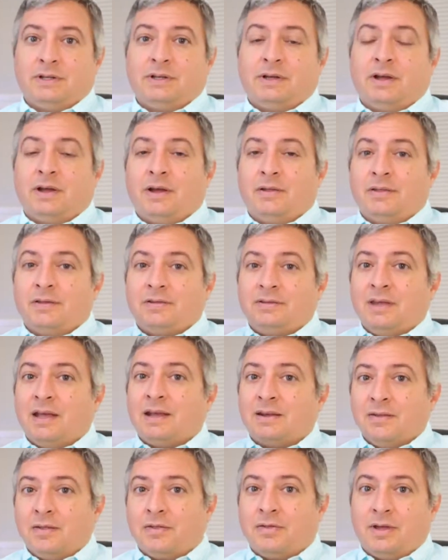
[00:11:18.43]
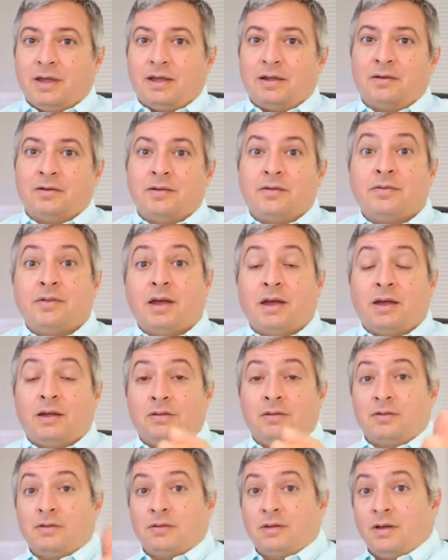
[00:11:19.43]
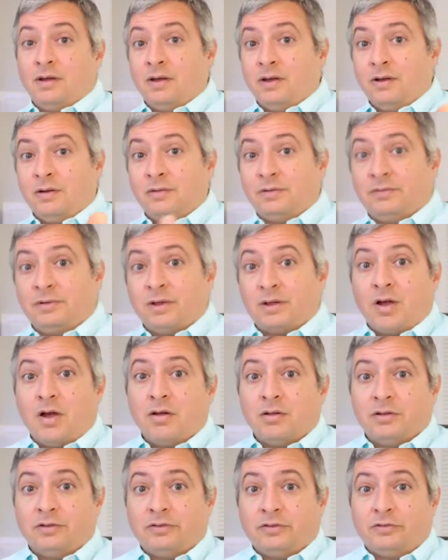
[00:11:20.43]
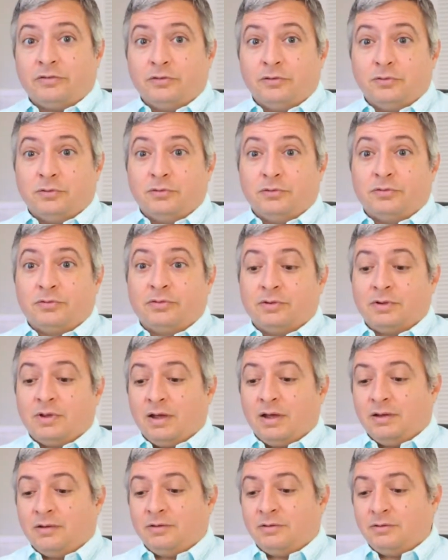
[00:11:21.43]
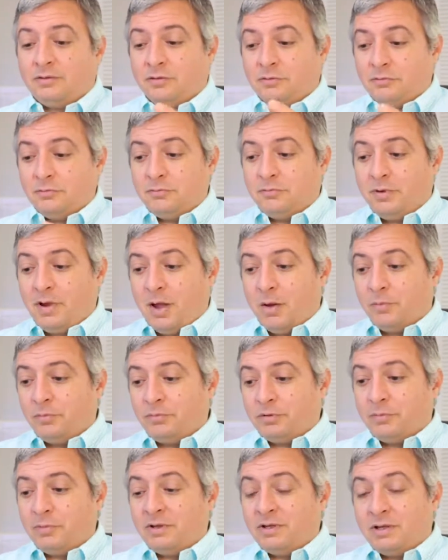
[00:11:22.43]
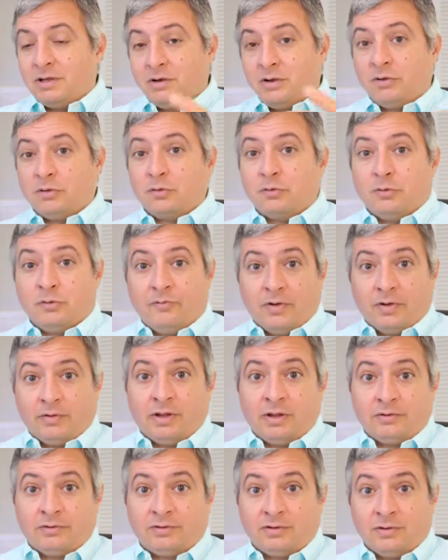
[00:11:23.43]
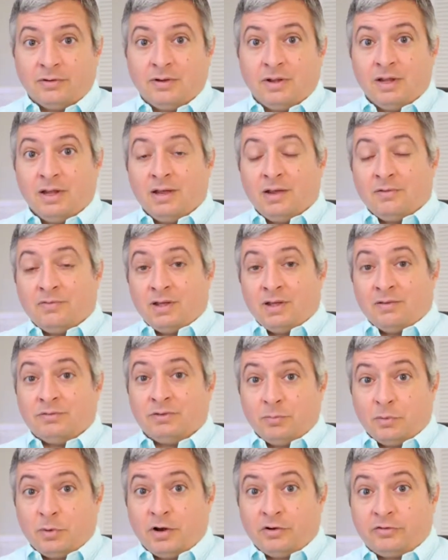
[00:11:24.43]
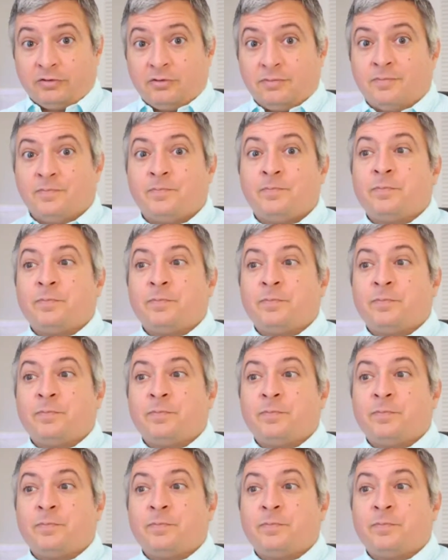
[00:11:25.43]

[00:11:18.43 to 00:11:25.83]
the second thing that psychologists use to help somebody get on a good foundation if they have depression